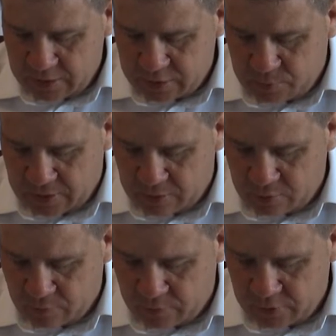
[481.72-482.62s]
He has
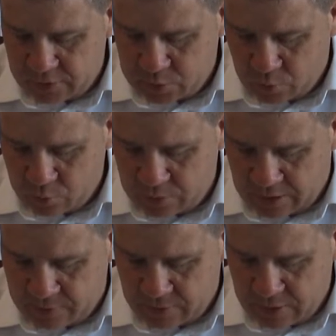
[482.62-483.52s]
power over his own
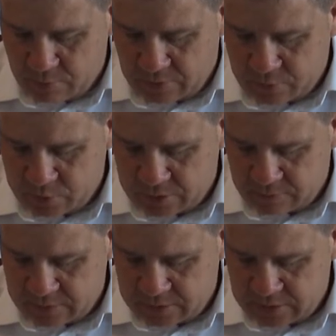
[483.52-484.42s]
death, Matthew
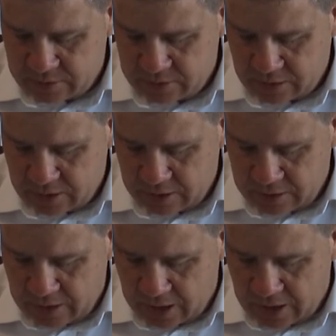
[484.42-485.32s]
17,
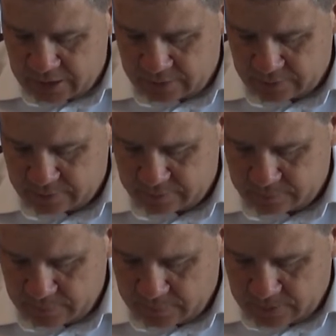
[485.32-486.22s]
9.
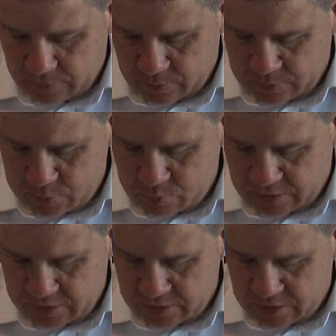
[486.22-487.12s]
Others
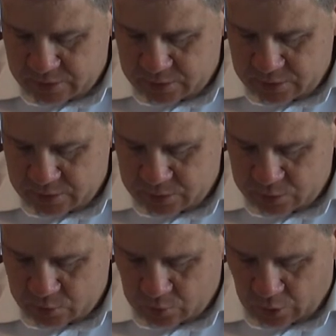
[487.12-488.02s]
recognize Jesus
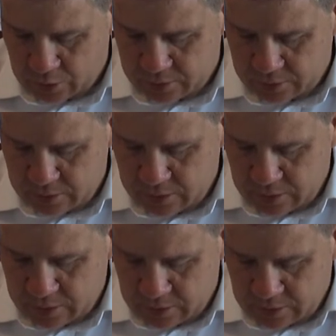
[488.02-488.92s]
as God,
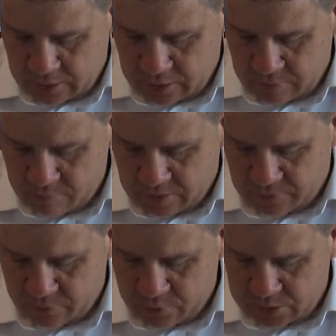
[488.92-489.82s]
uh,
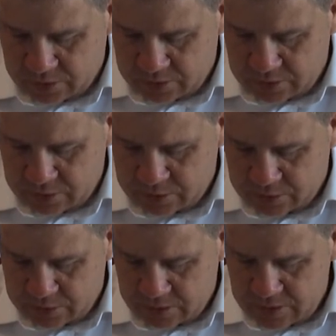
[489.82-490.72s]
Matthew 16,
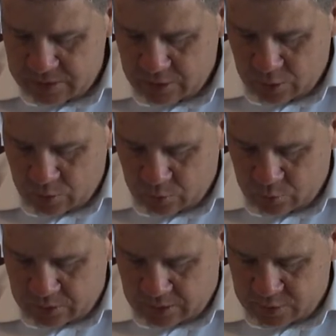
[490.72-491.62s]
16,
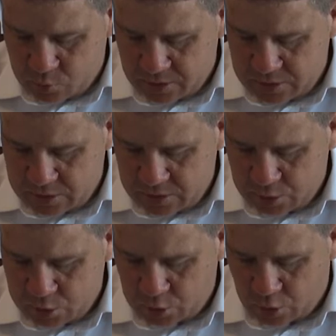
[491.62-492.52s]
Luke 9,
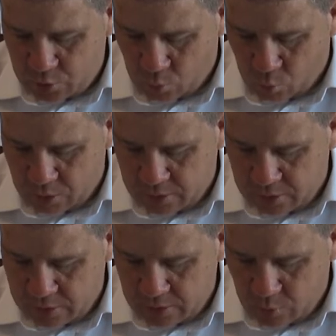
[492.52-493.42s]
20, John 1,
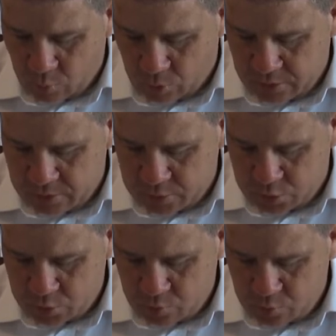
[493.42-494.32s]
1,
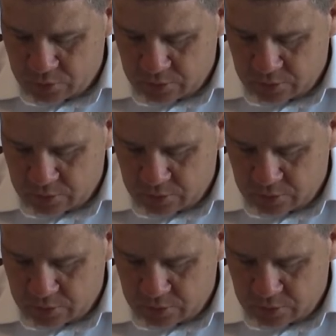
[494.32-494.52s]
2,